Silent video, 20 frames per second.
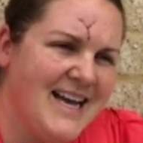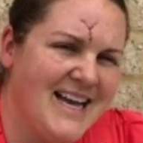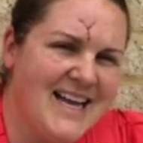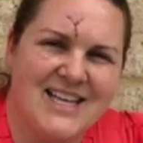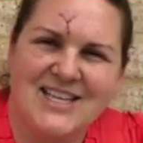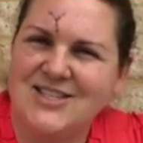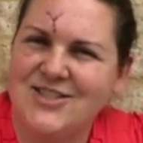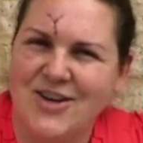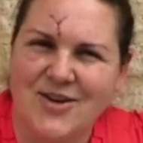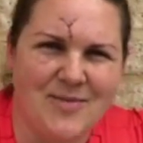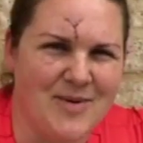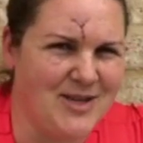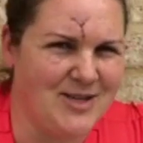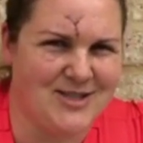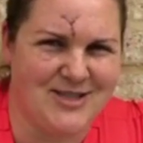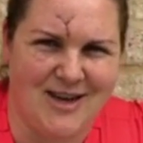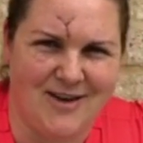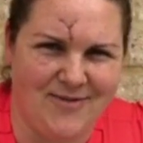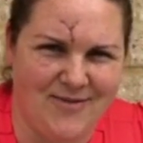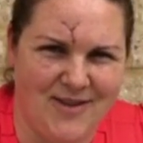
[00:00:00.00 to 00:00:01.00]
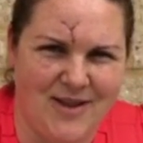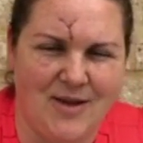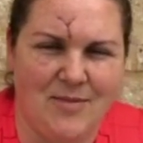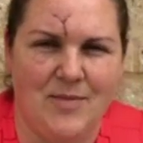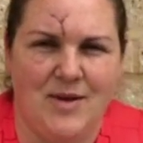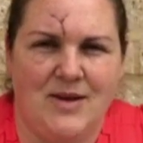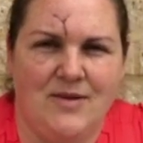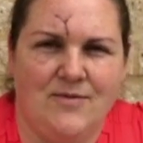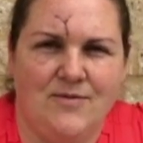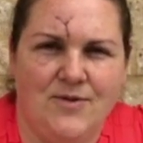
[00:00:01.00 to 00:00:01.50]
So much stuff that can
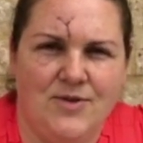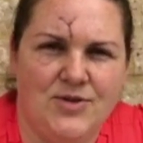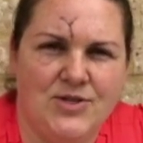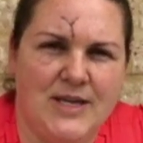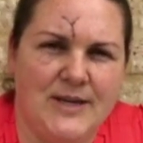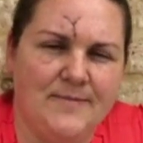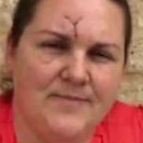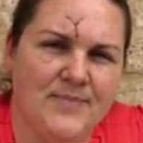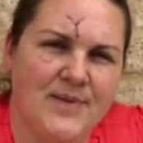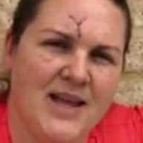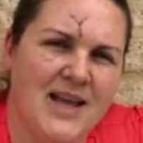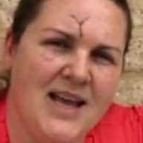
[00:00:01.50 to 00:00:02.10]
be confusing.